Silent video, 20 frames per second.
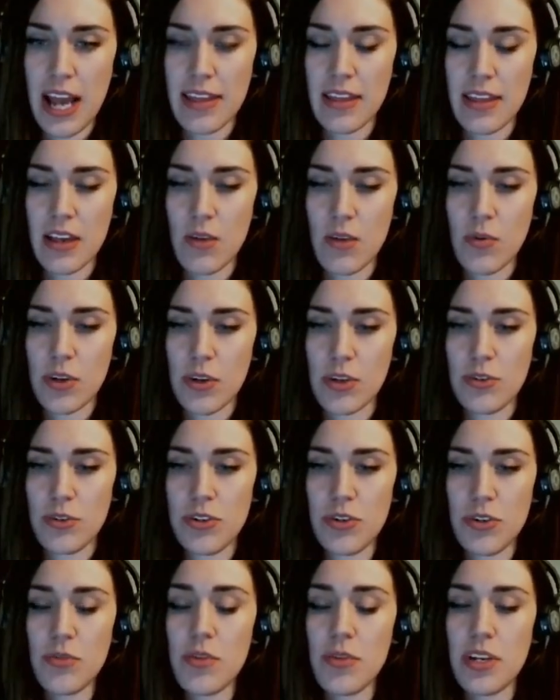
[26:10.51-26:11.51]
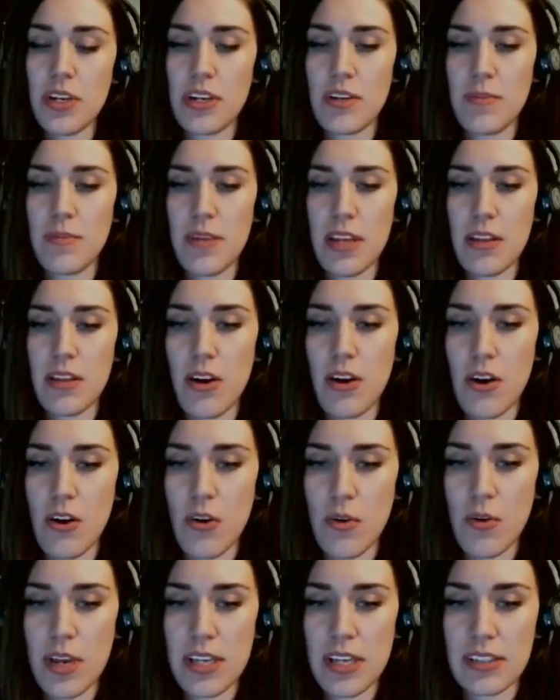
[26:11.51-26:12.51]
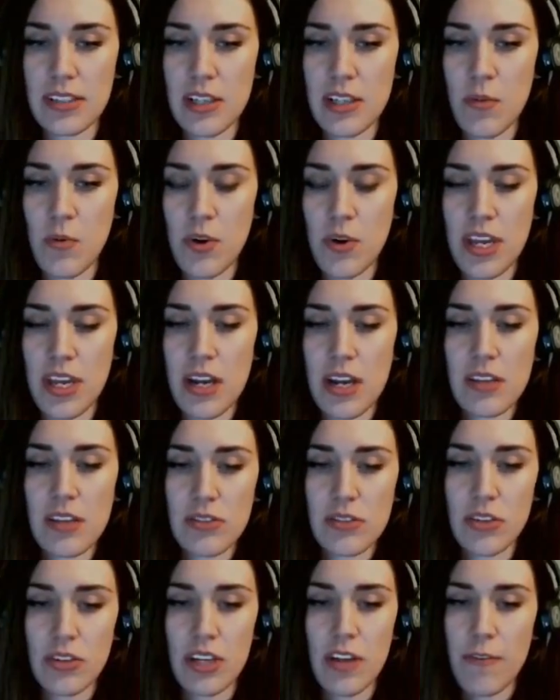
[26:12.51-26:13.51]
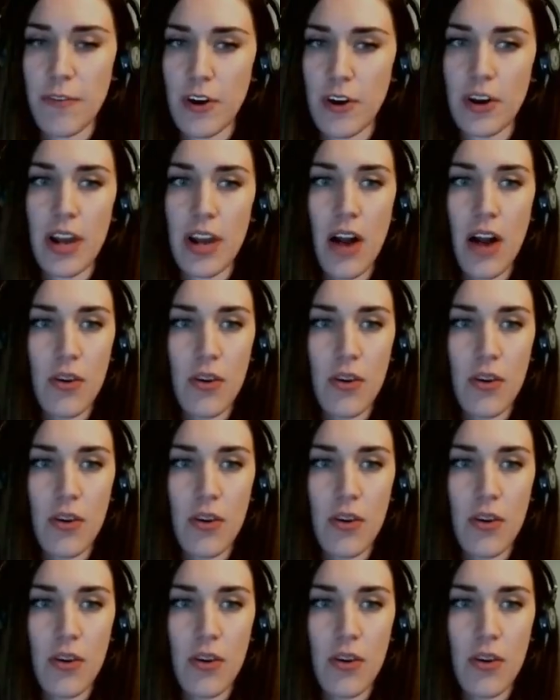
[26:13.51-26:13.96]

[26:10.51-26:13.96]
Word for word: I think what you do need to be though is someone that is looking for an